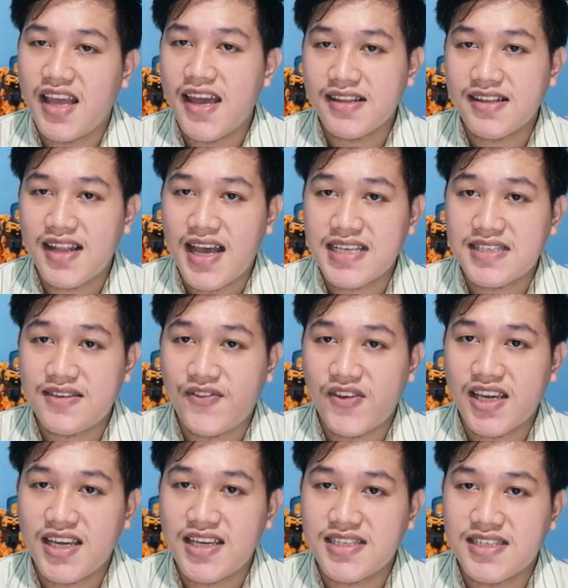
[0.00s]
and
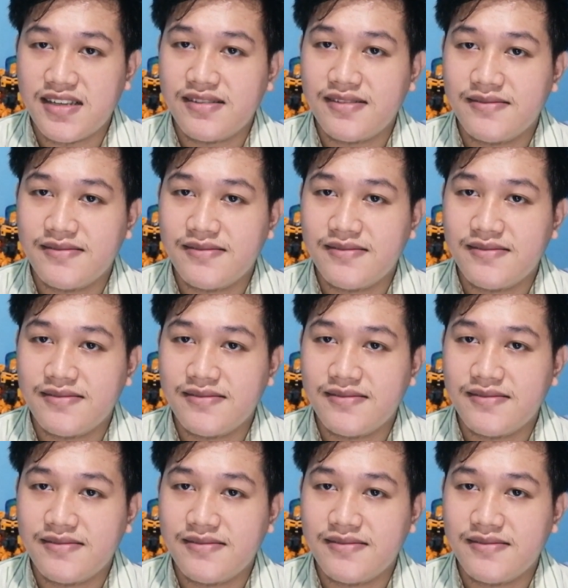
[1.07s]
classification.